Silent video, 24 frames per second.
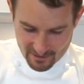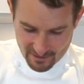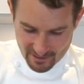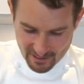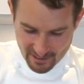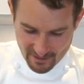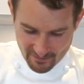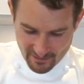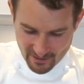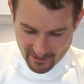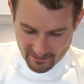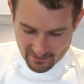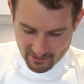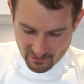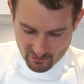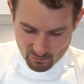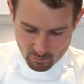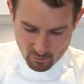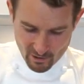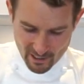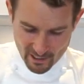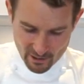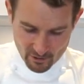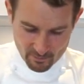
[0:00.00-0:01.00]
And then these
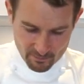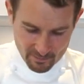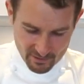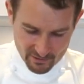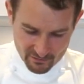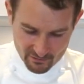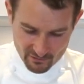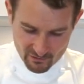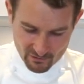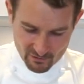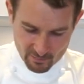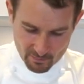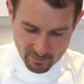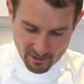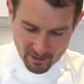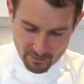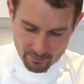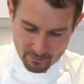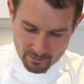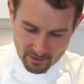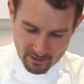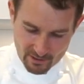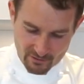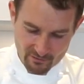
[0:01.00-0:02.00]
wild BC
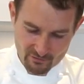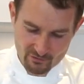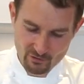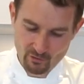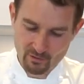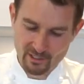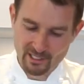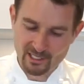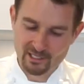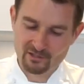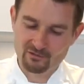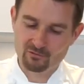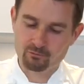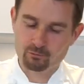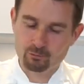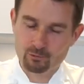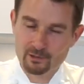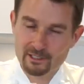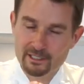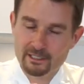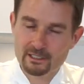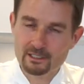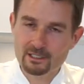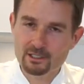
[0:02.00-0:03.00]
spot prawns. So it's
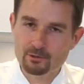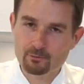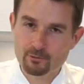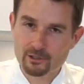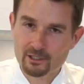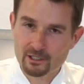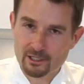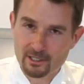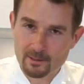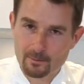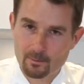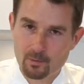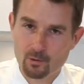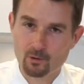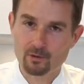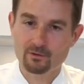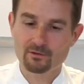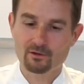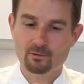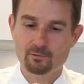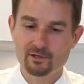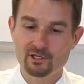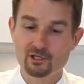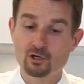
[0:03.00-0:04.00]
really, really important
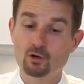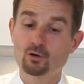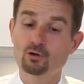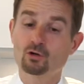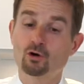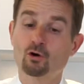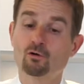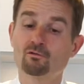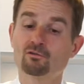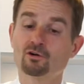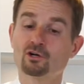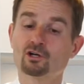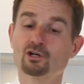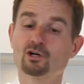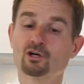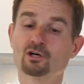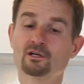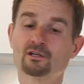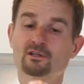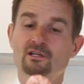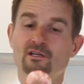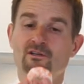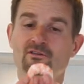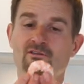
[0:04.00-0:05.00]
that we don't
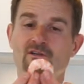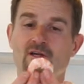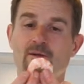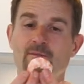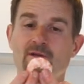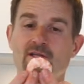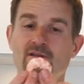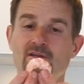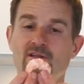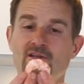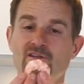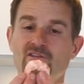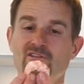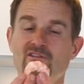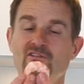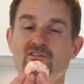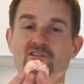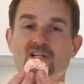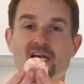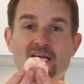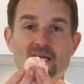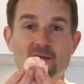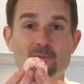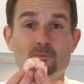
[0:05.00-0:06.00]
overcook this. I mean, this is
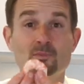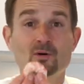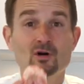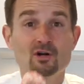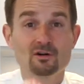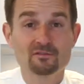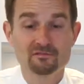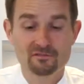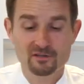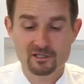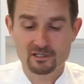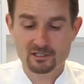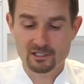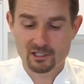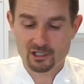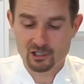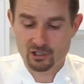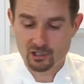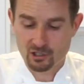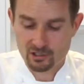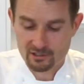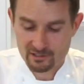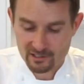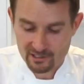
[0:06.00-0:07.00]
like perfectly
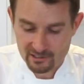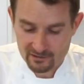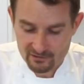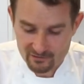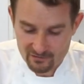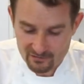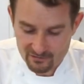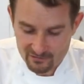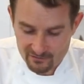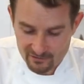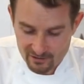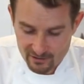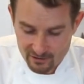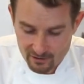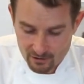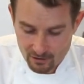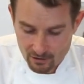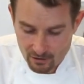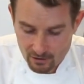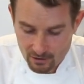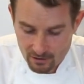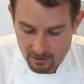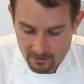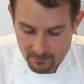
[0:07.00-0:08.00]
cooked. It's
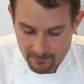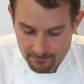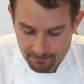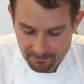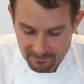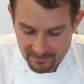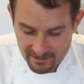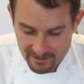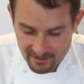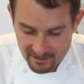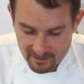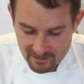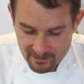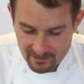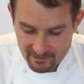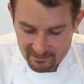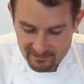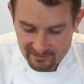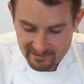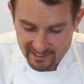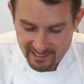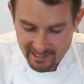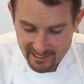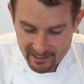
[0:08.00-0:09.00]
still
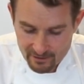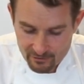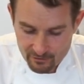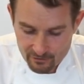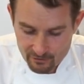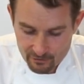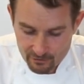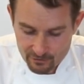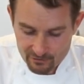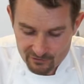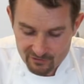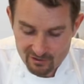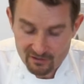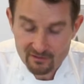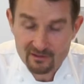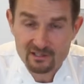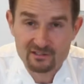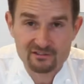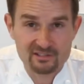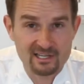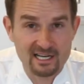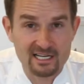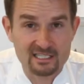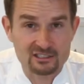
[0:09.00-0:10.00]
tender to the
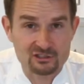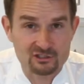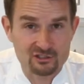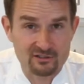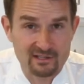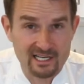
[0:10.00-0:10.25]
touch.